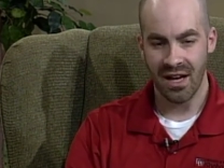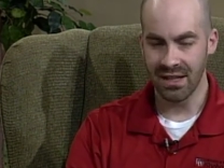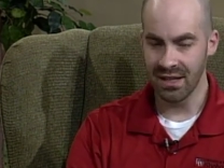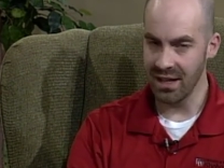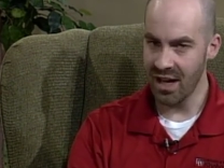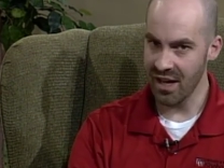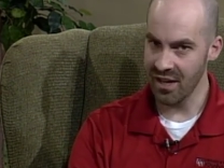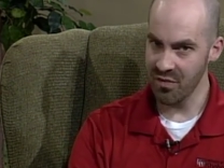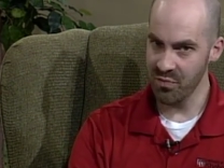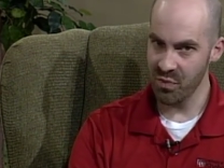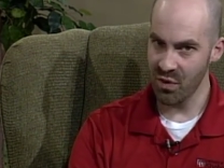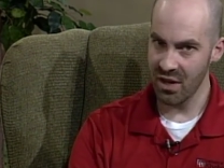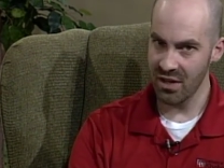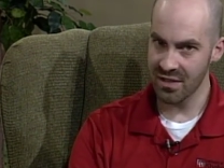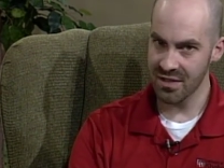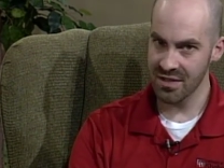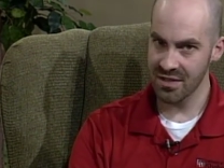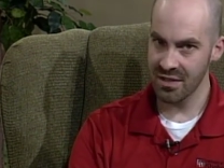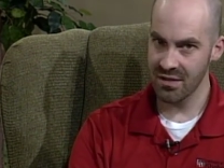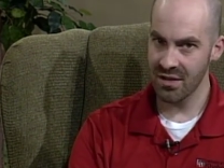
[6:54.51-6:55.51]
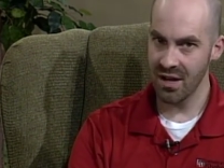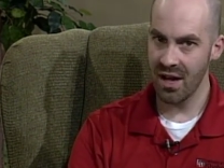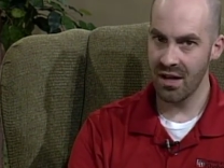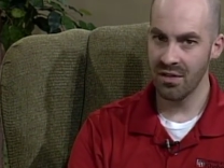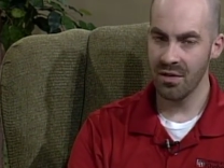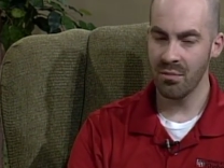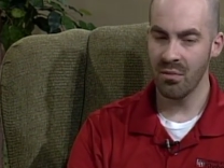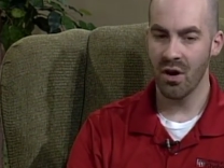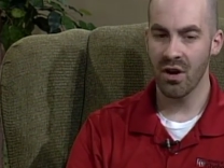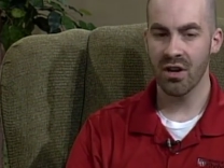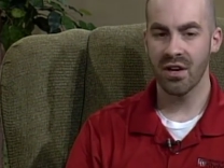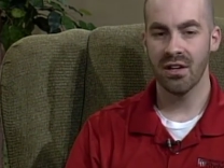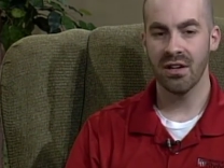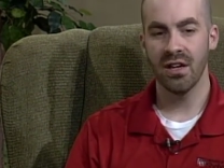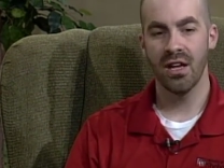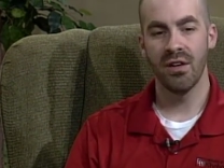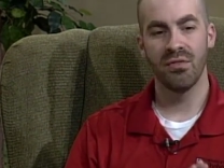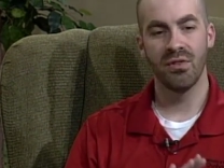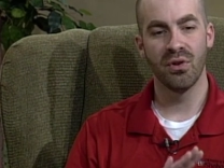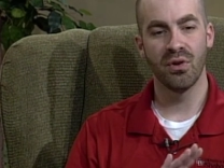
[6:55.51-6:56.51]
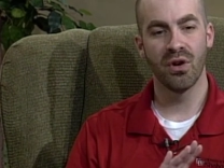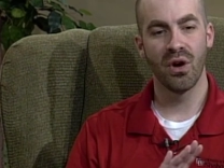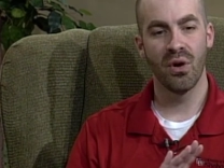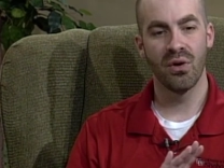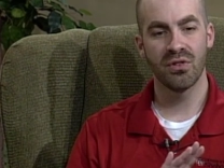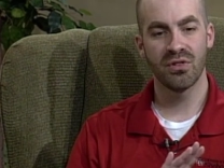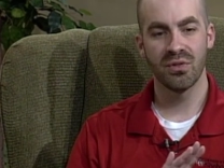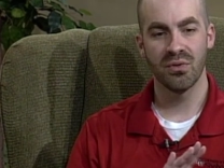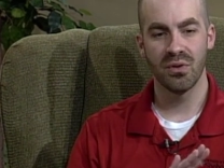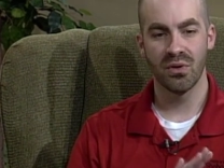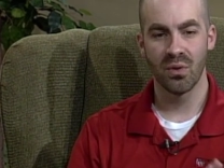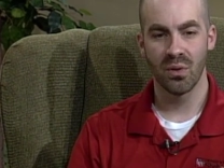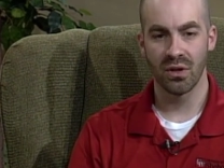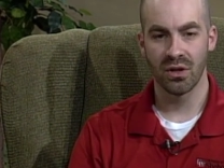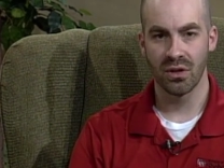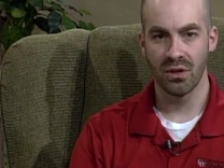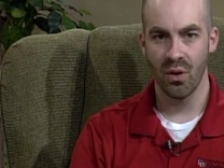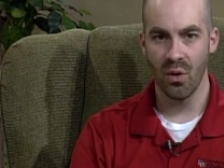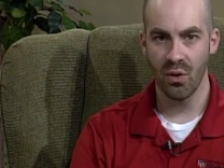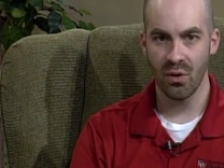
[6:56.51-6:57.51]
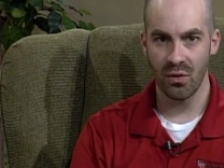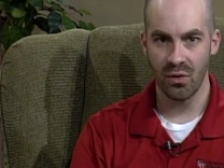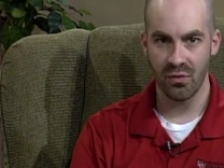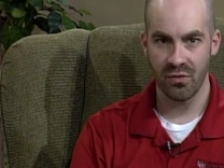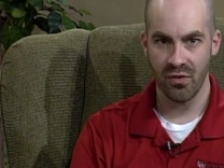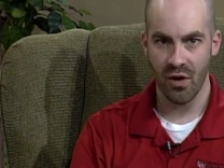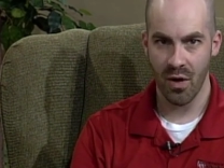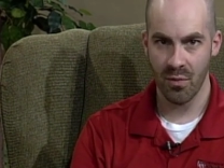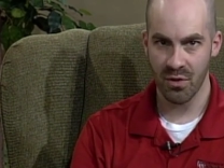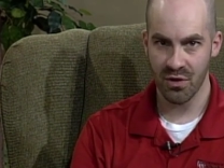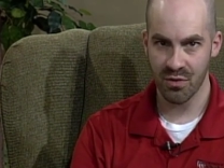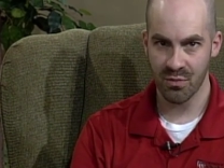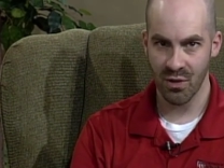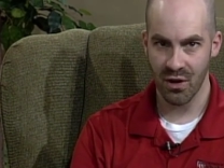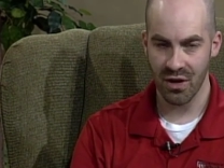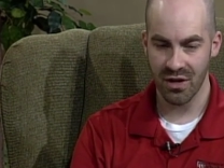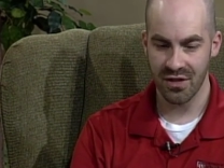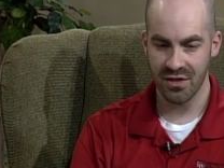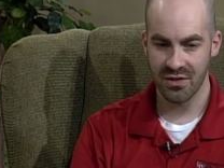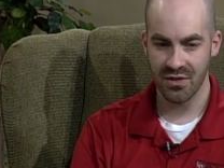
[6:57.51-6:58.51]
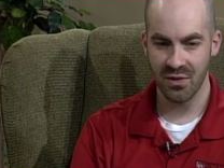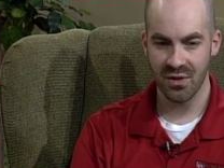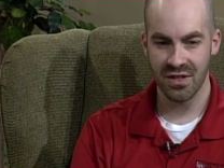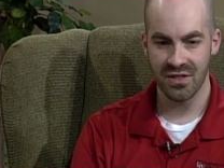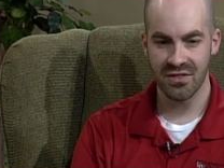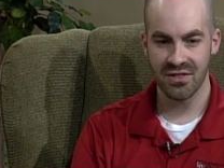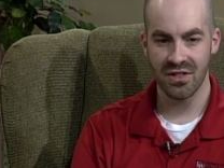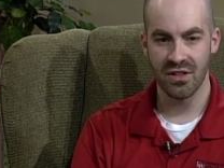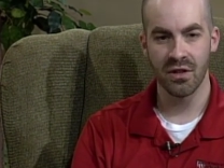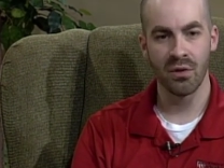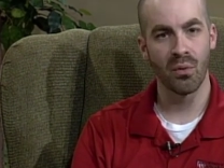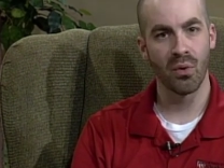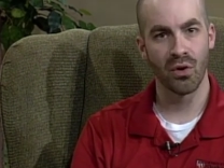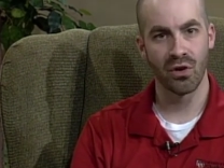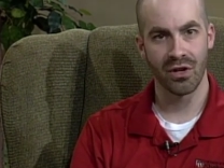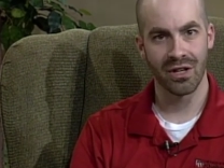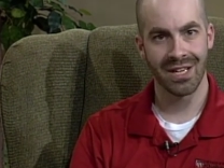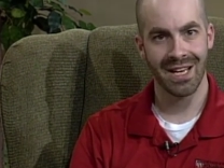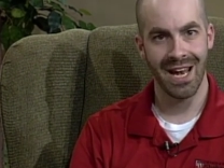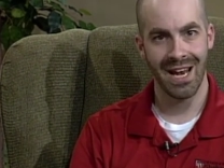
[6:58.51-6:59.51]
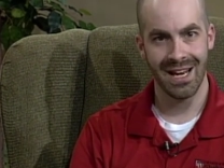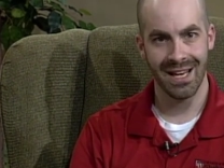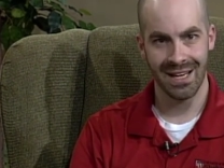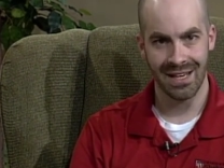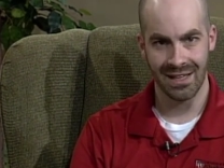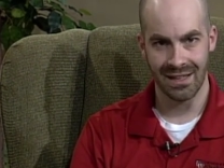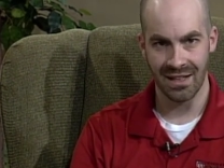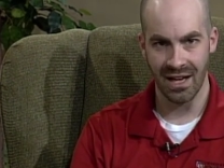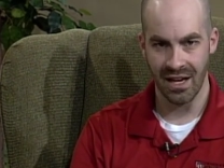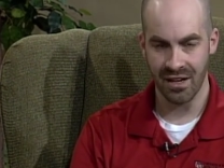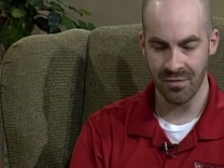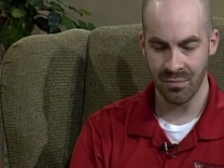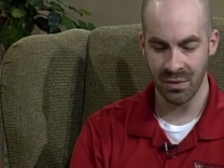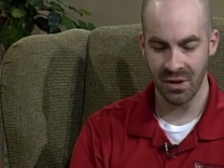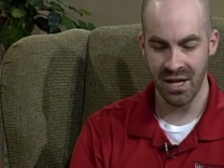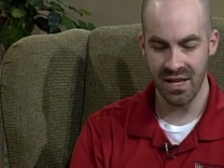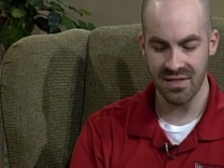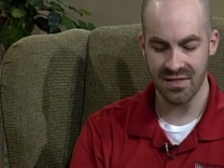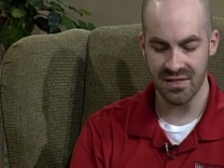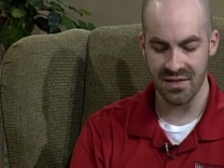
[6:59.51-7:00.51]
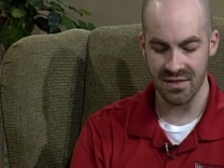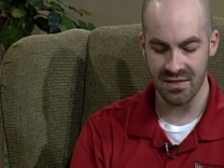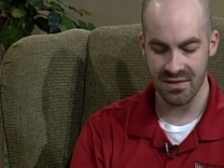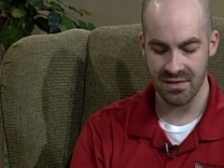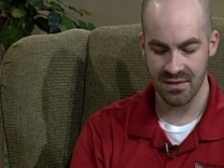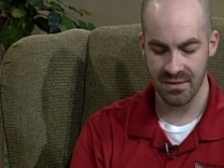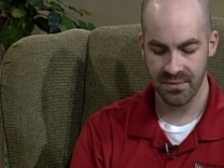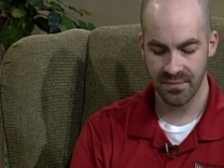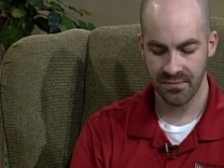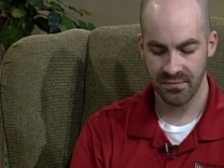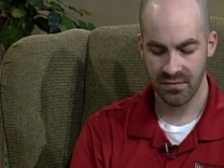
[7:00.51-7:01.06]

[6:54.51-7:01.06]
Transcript: a lot of products that are out in the market, if you go to your local farmers markets, you can see the word organic in a lot of places.